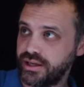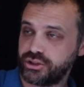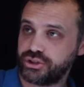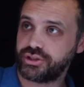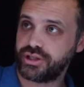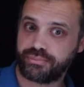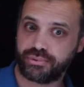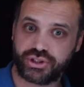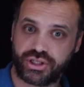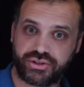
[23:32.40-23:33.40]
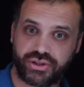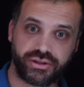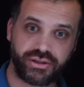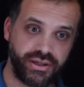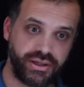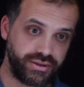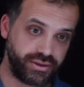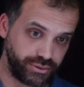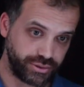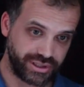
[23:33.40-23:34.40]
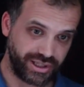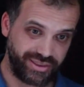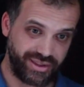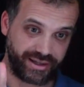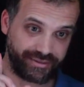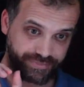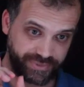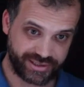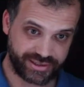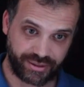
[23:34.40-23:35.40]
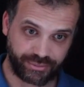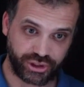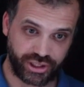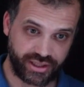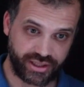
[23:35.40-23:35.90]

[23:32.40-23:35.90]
and I should get a projectile that looks like that. Let's double check